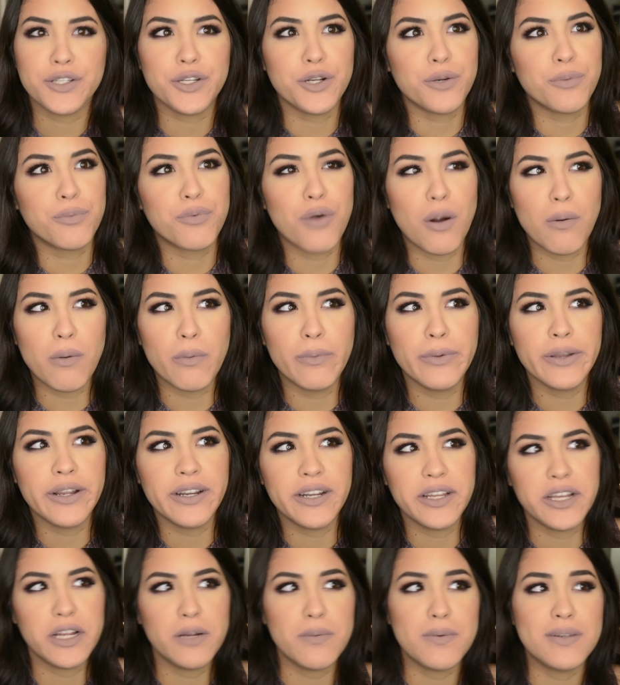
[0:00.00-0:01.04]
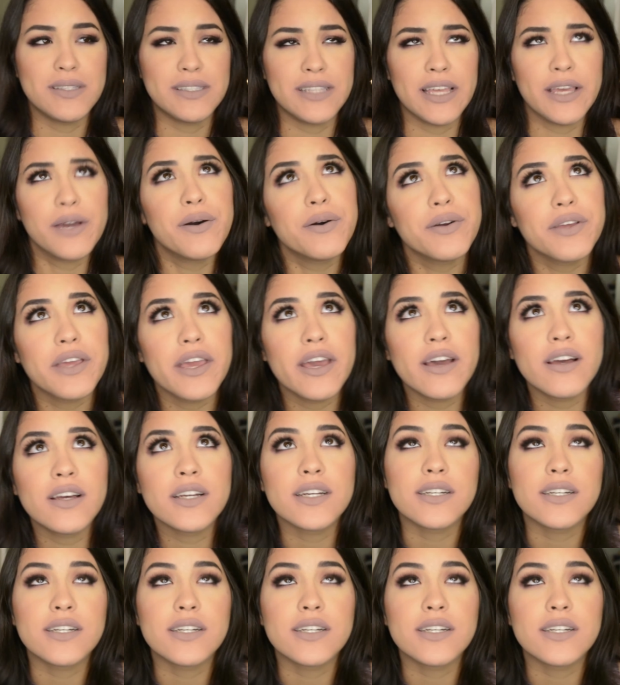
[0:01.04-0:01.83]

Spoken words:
you're probably gonna hear me say, oh yeah,